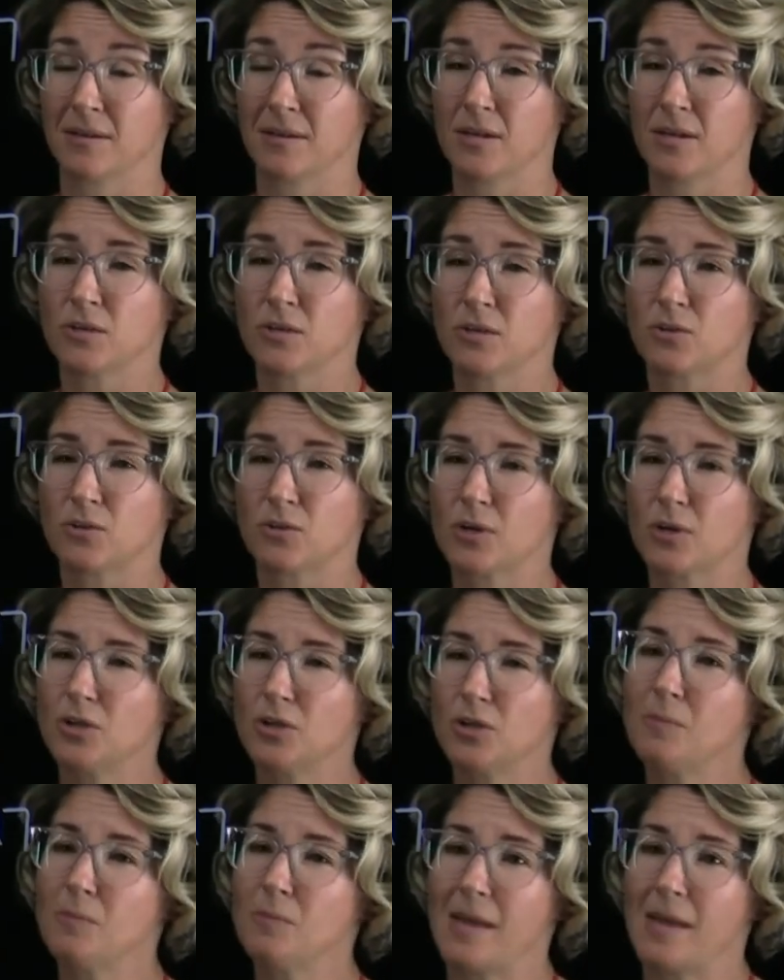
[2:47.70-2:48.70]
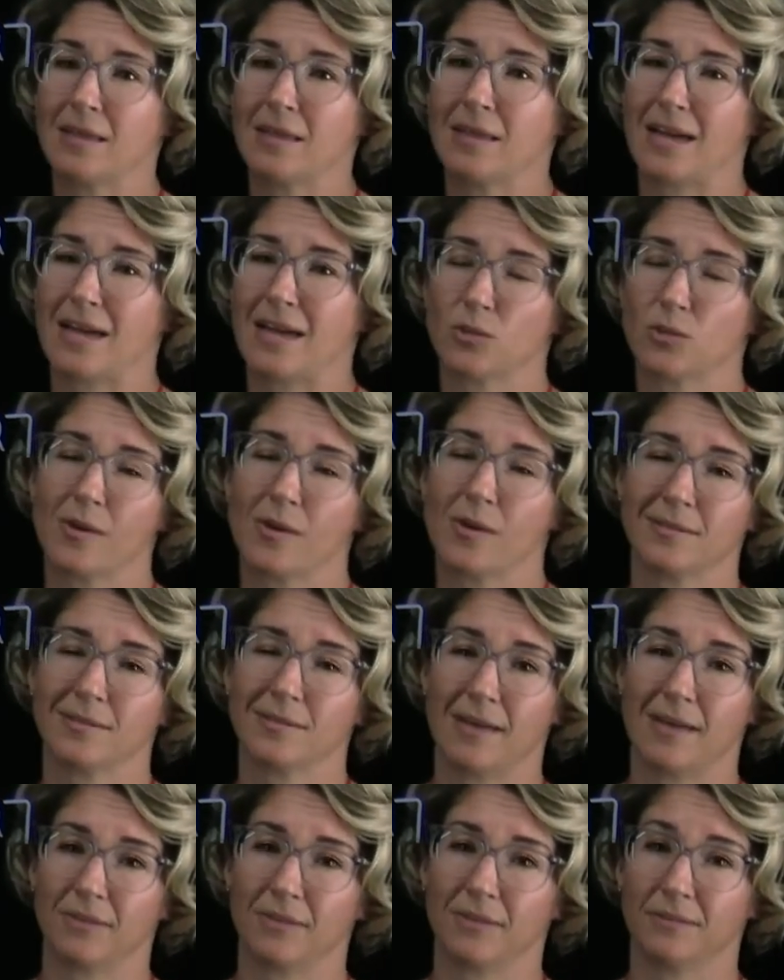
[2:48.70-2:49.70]
So can you make that
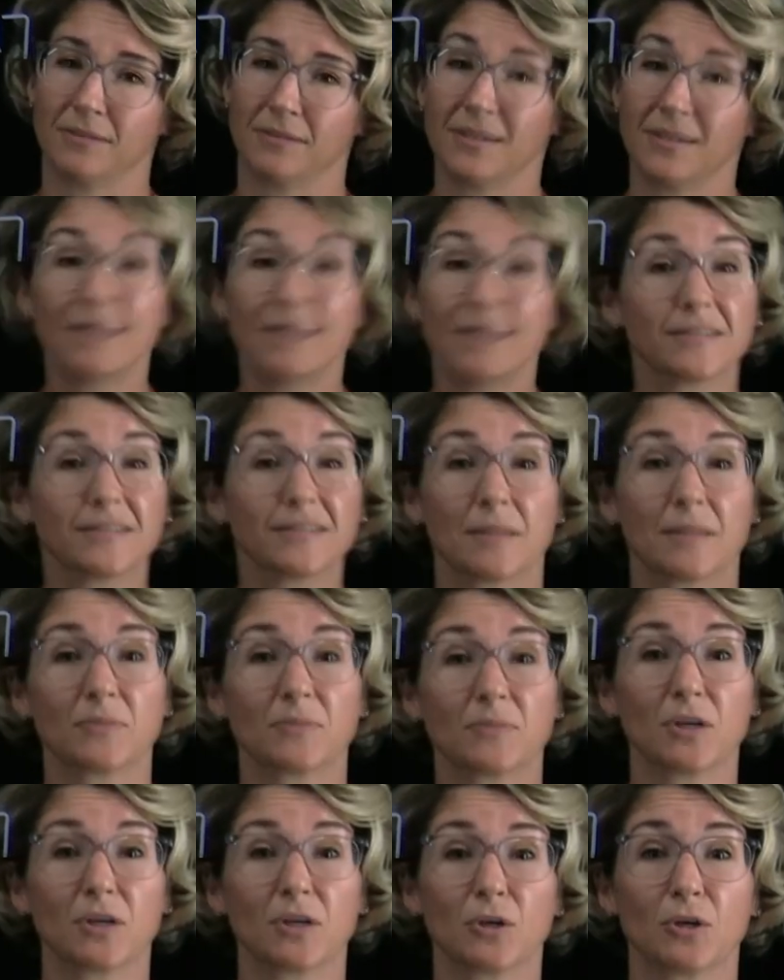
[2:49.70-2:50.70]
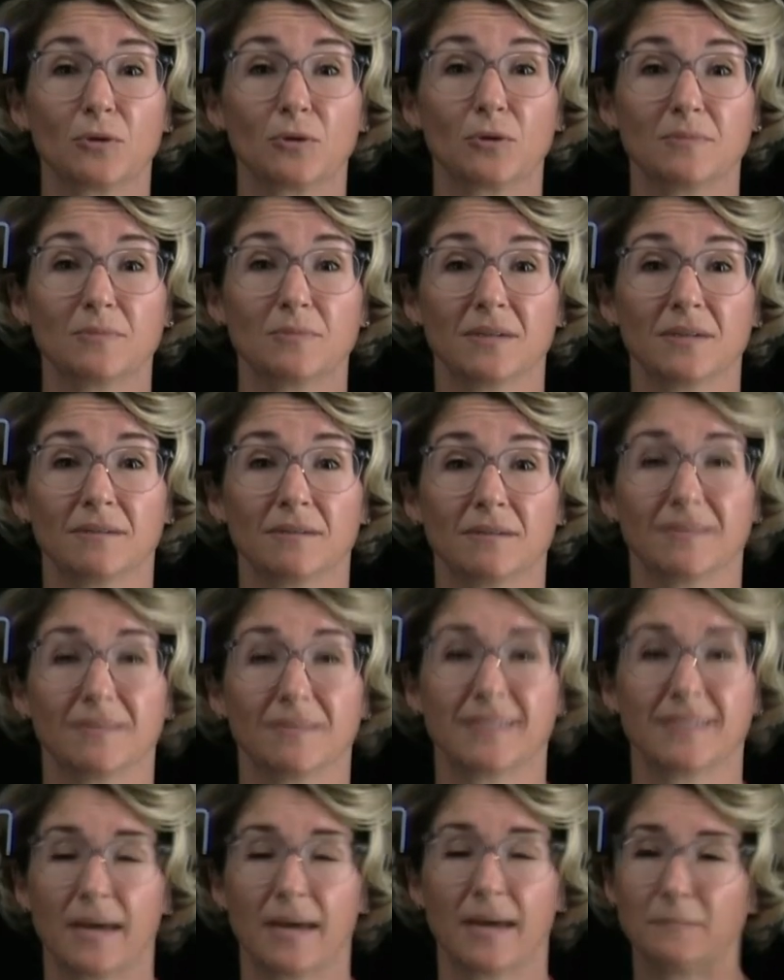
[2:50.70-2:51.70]
27 into something cubed
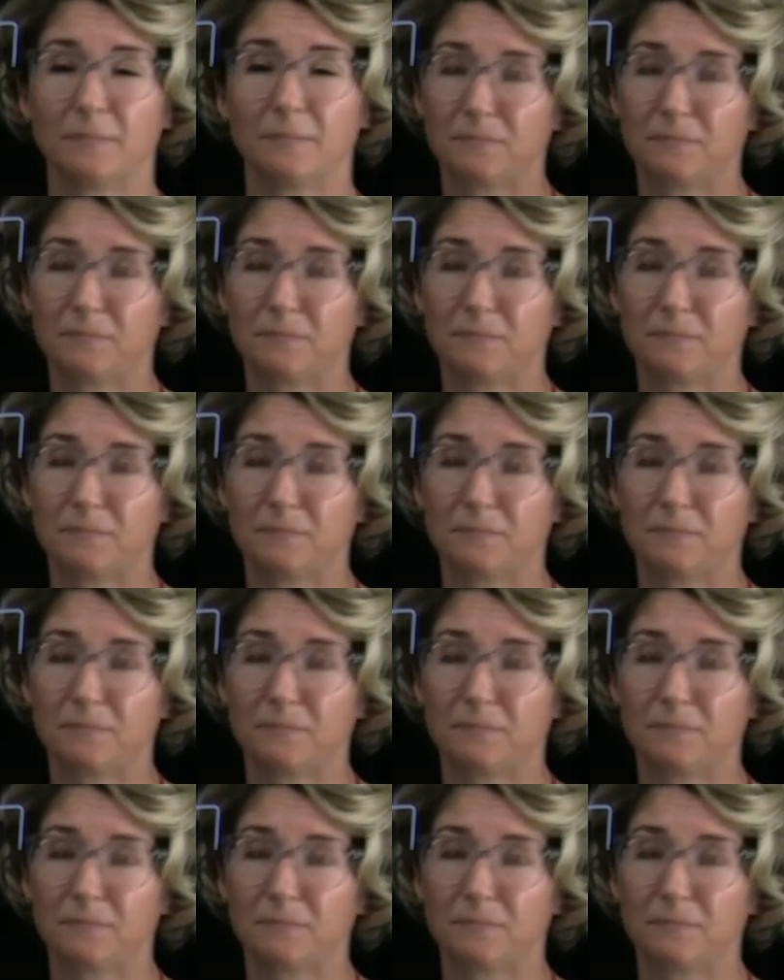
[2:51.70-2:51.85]
instead?